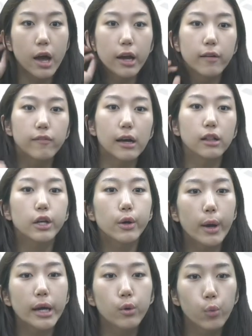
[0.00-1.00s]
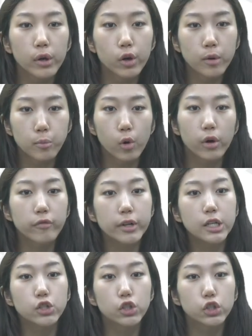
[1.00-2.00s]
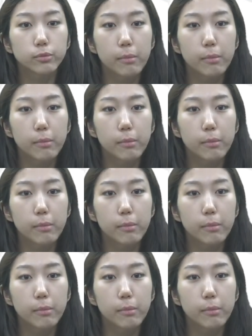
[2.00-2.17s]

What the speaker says: Evaluate 1 or more research